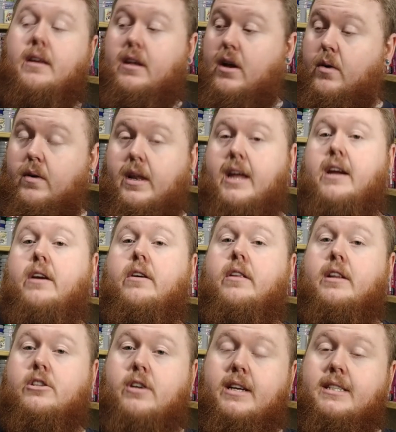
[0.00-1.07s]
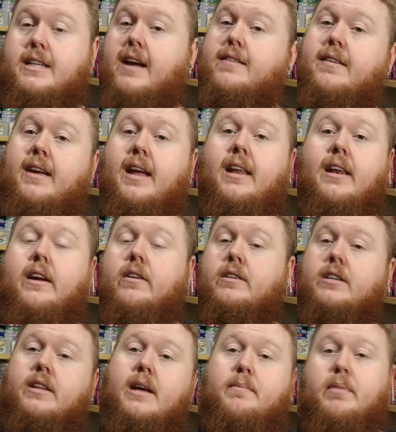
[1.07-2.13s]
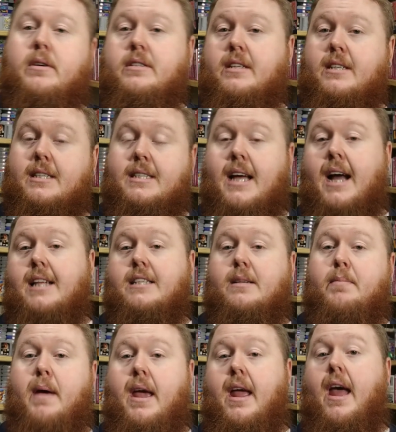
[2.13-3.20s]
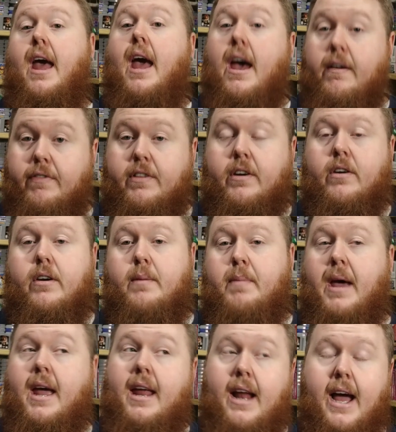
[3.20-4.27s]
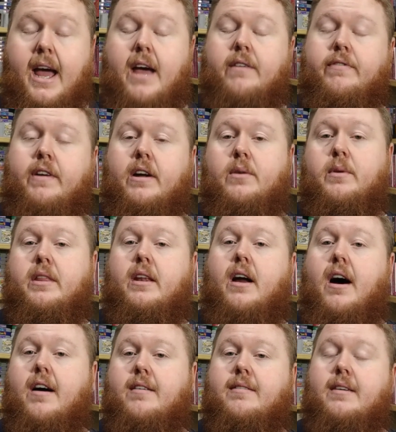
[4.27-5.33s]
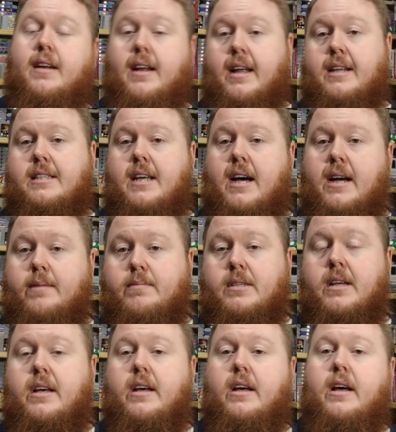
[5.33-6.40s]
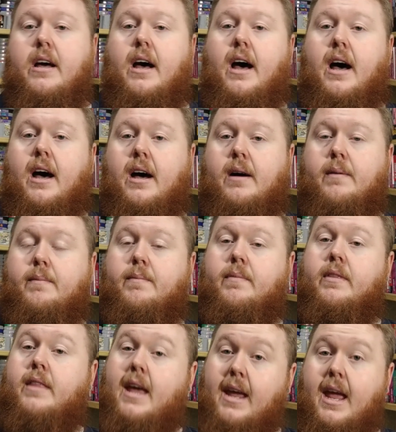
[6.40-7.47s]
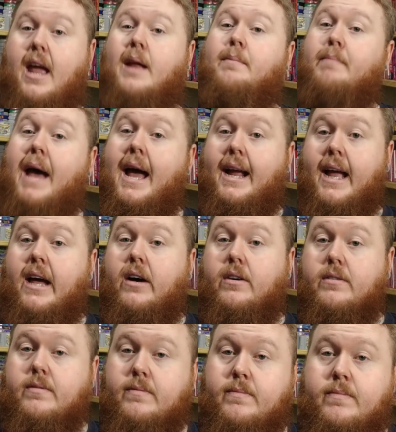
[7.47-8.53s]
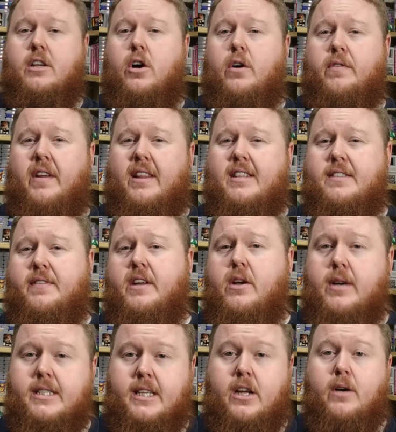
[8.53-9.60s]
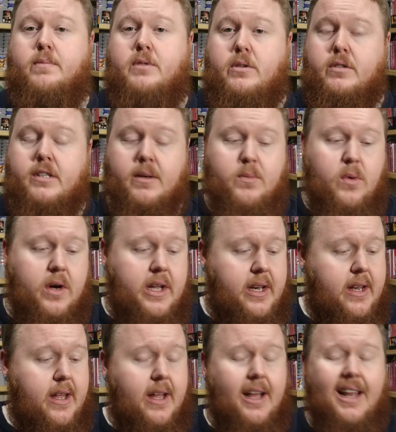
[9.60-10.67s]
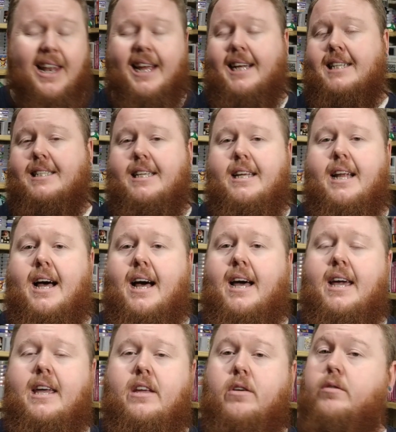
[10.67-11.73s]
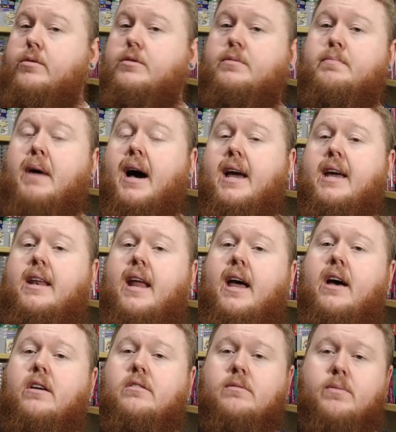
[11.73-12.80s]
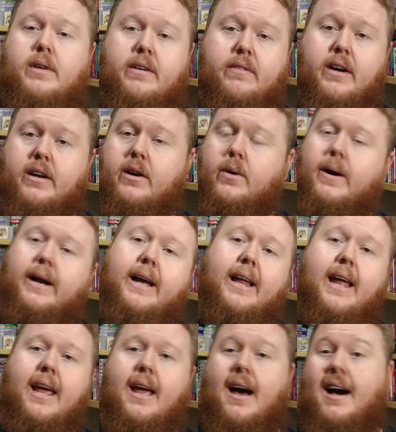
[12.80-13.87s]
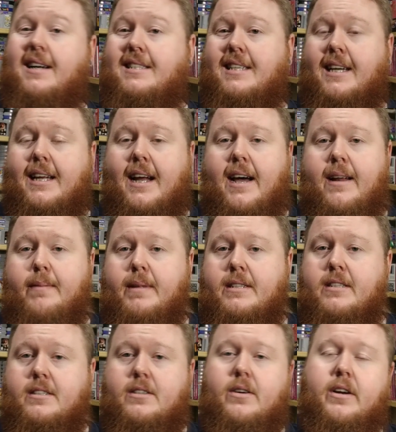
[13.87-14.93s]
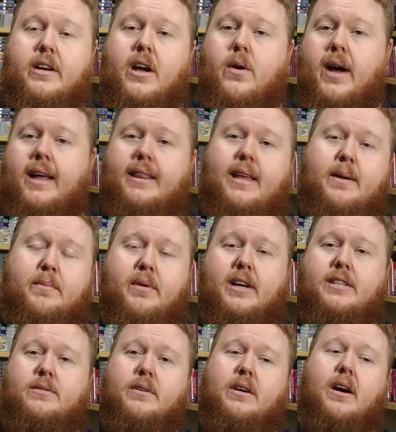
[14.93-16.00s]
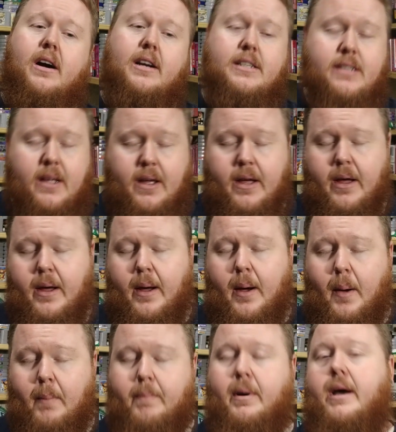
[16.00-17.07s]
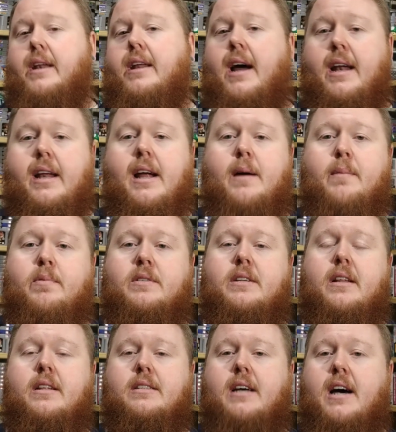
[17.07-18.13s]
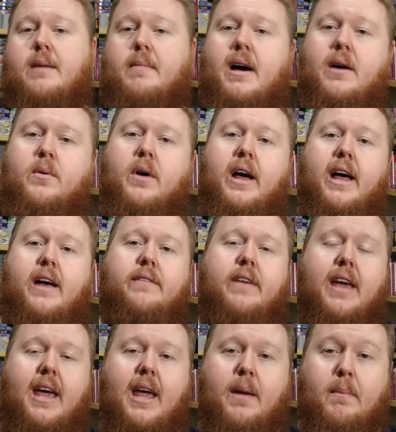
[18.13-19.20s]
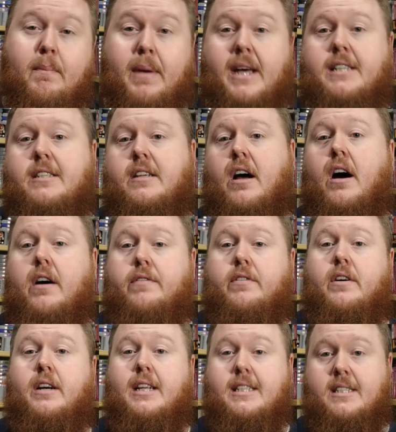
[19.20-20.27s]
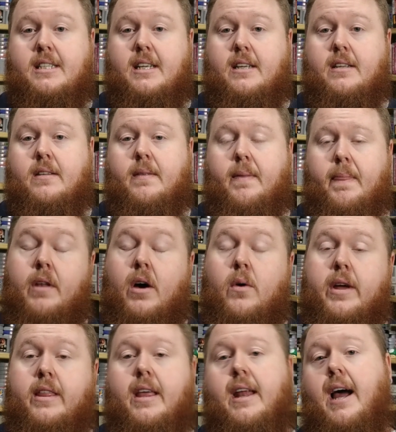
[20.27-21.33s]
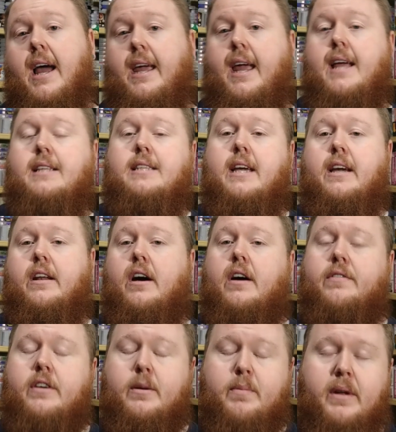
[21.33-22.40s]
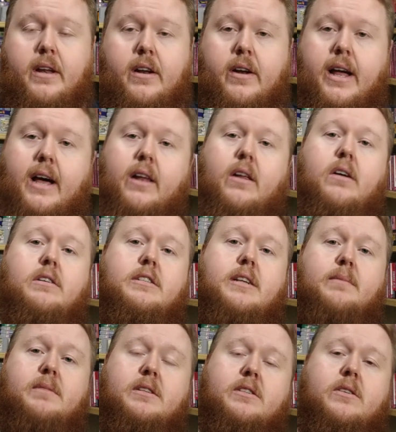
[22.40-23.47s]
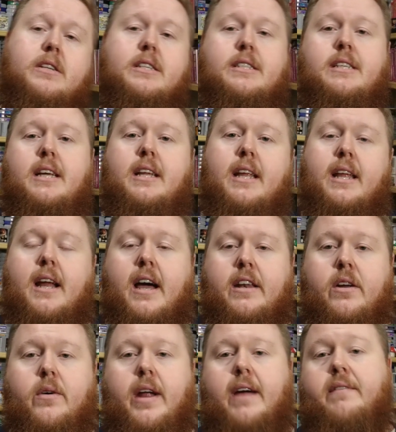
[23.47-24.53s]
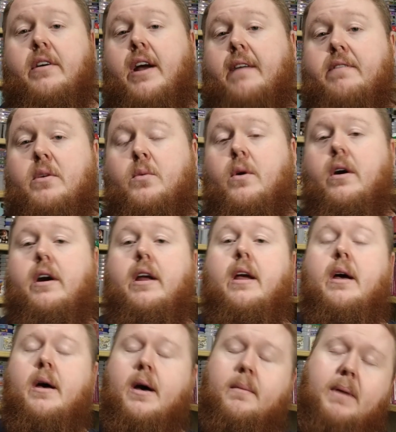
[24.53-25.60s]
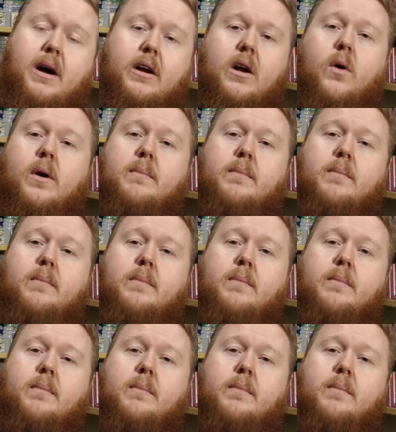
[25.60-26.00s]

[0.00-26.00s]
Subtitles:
linger. The transaction can linger until that person decides to pay, if they're going to pay. And I have found with an auction, a lot of times they can back out. So hopefully this video has helped you somewhat. Like I said, I use buy it nows whenever I know I got a hot ticket item that's just going to go at that price regardless. But 99% of the time, I will have a best offer listing, knowing that I can take an offer depending on how long something's going to sit, and I don't ever have to worry about